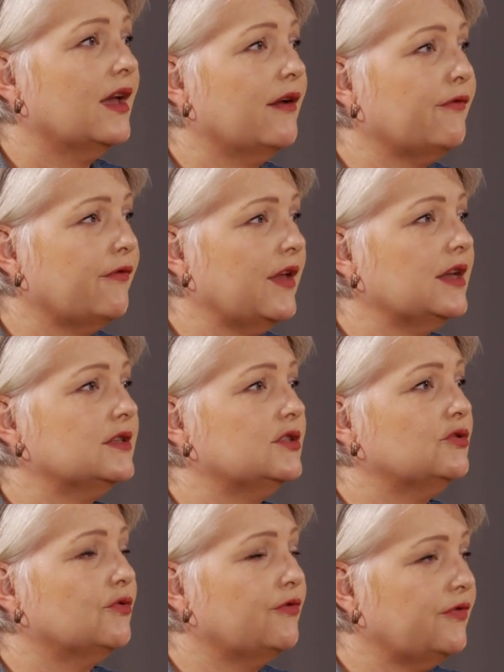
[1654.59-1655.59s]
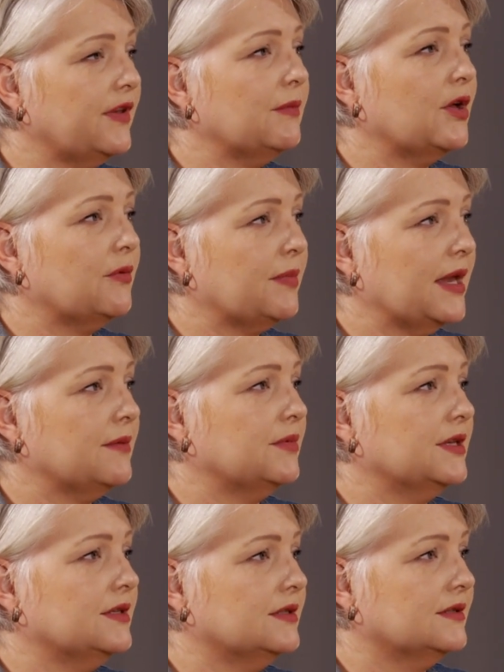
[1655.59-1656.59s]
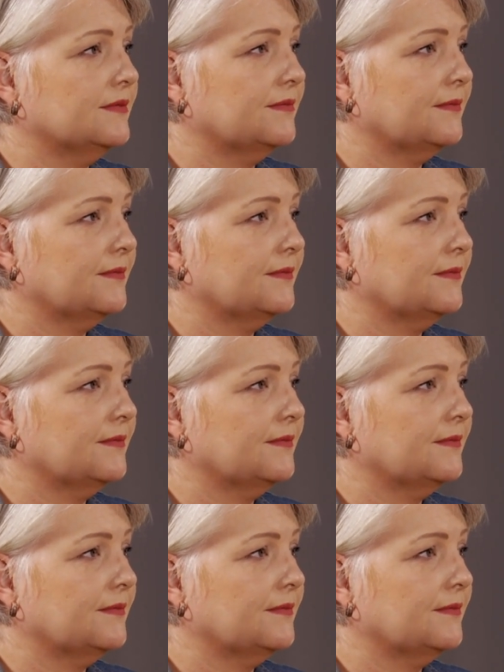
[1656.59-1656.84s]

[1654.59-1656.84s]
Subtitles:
affects your female babies.